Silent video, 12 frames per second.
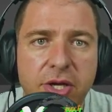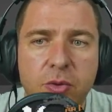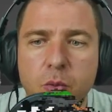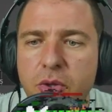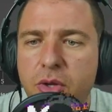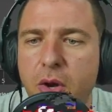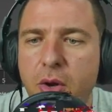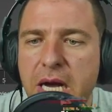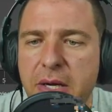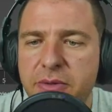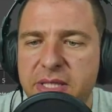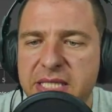it will go
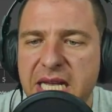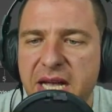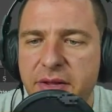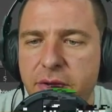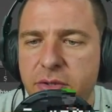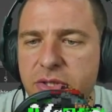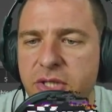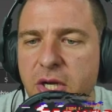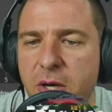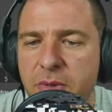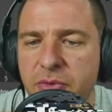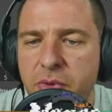outside your
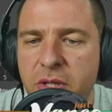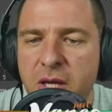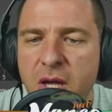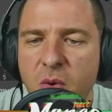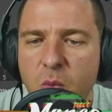geometry,